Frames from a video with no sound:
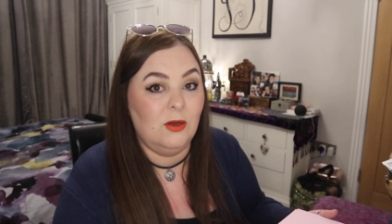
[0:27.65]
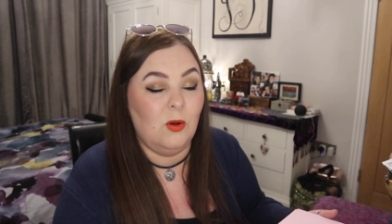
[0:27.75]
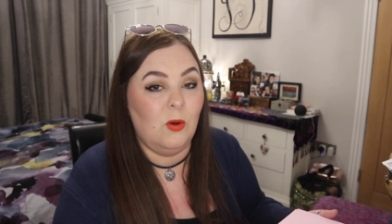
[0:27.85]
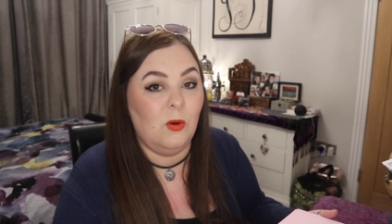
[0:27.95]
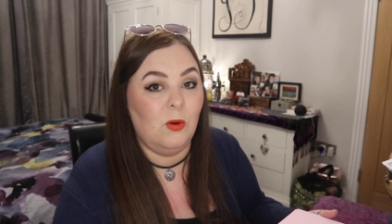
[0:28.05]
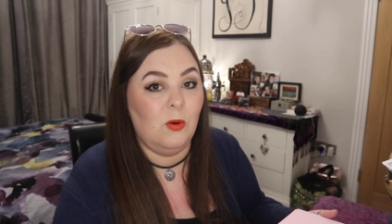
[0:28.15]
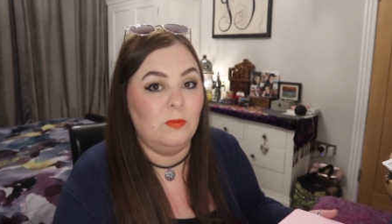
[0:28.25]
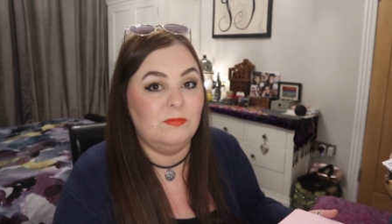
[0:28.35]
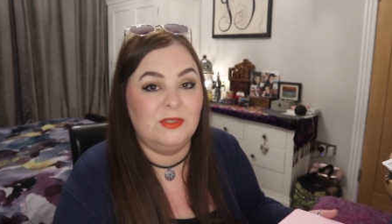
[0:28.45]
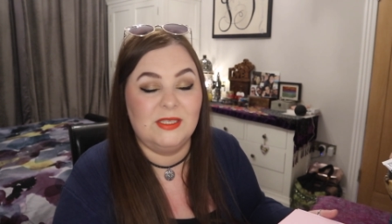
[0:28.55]
or
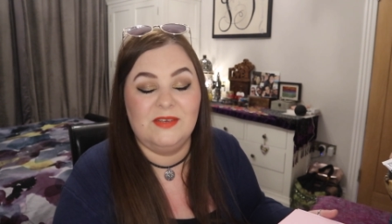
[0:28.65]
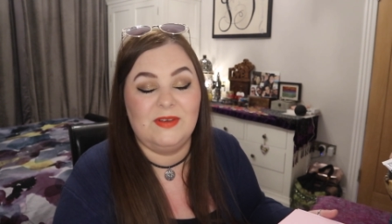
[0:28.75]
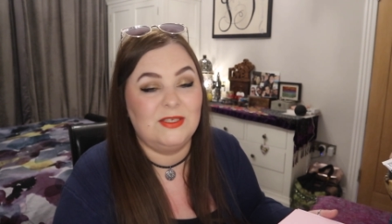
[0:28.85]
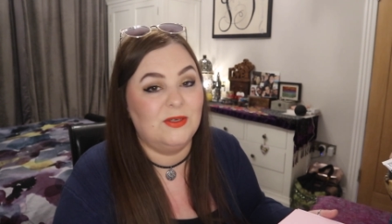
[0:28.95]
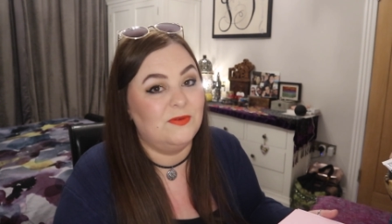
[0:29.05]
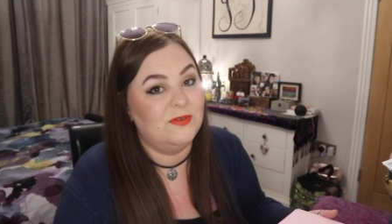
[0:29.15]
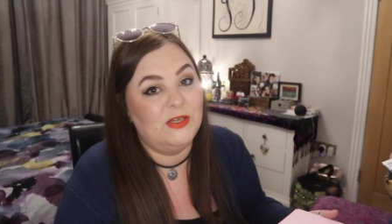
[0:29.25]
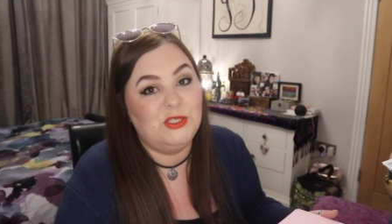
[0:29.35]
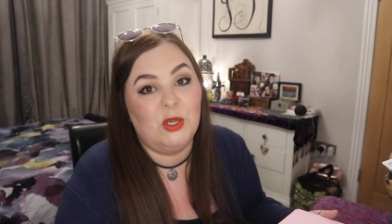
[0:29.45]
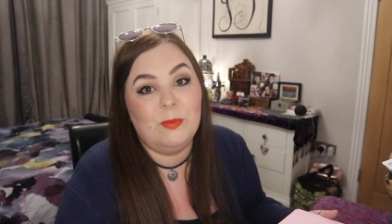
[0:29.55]
just if I took if
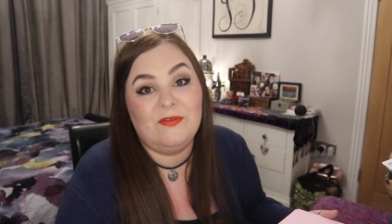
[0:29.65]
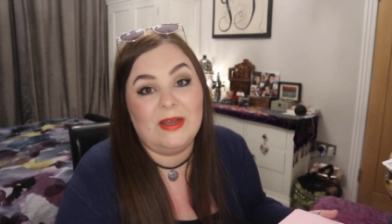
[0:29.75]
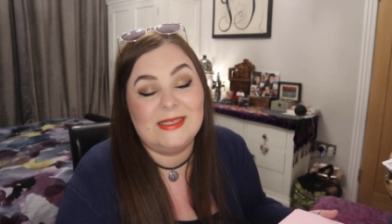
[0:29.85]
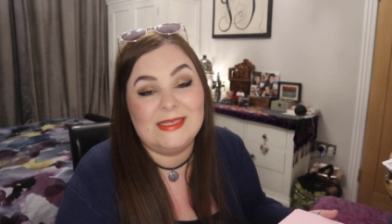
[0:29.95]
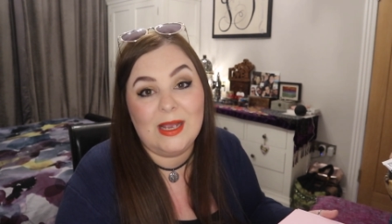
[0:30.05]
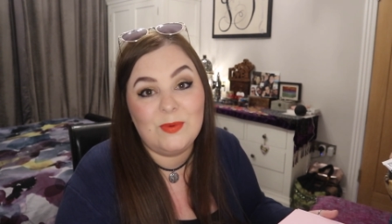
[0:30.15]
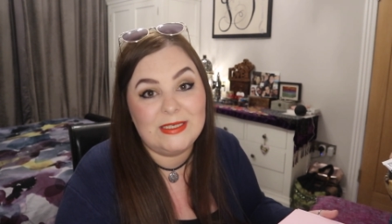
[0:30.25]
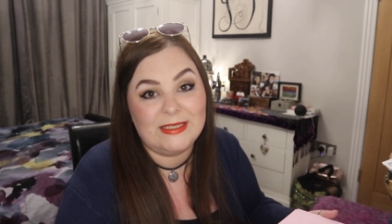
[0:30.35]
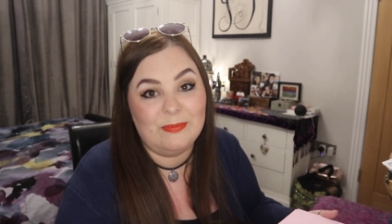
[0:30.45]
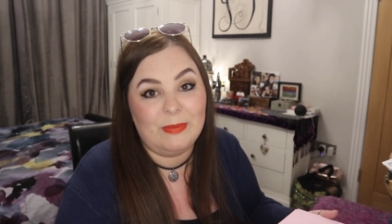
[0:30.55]
it took me fancy I
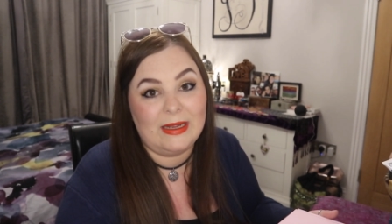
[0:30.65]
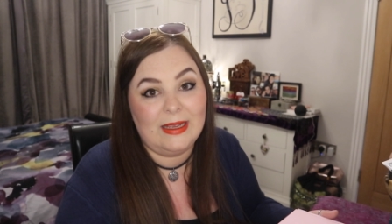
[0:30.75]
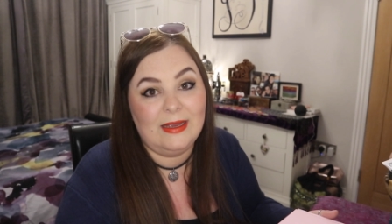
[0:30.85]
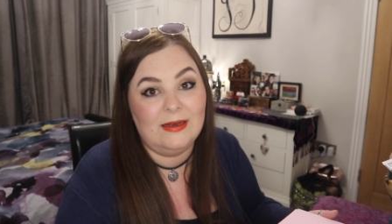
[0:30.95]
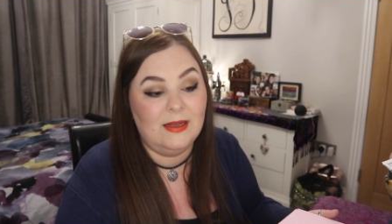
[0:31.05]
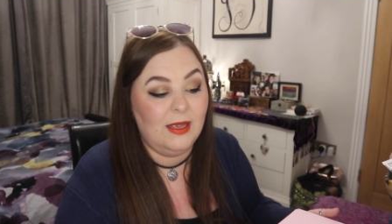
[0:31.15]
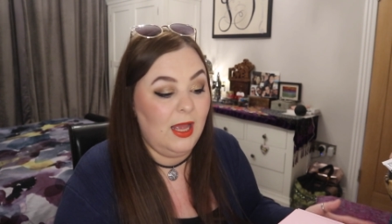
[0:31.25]
would dip back in